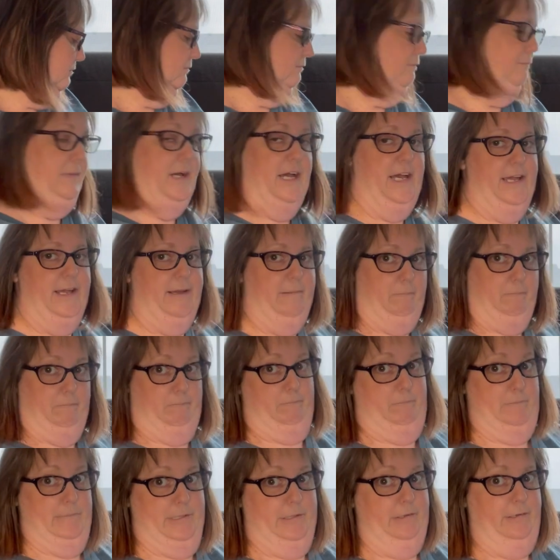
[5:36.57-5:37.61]
by
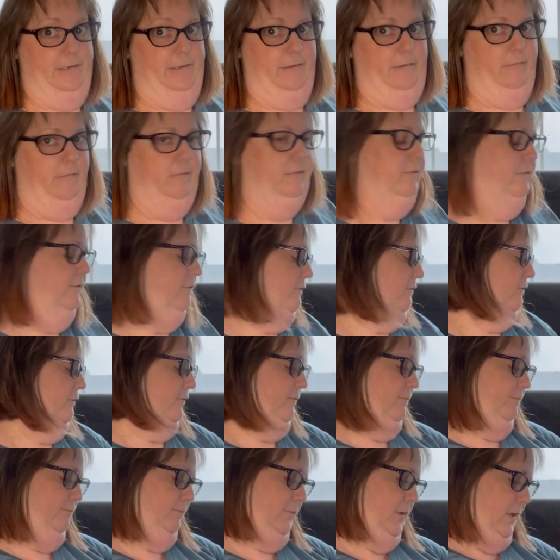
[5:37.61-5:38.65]
Mill Hill,
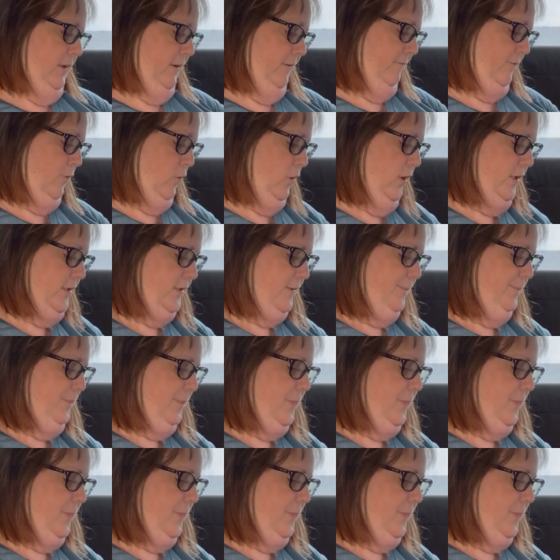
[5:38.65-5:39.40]
of course.